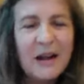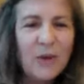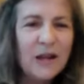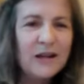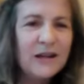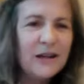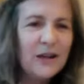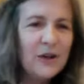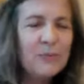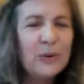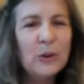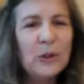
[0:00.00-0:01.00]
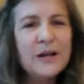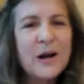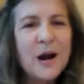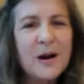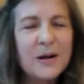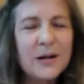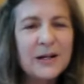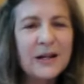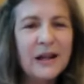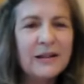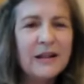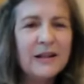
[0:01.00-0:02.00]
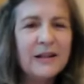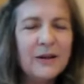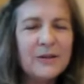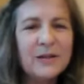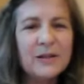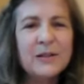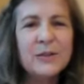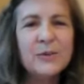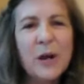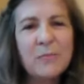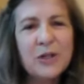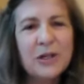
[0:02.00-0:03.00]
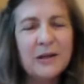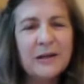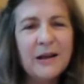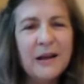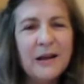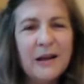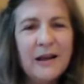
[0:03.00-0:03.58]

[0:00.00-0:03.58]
I mean, you pull a card and then there's a description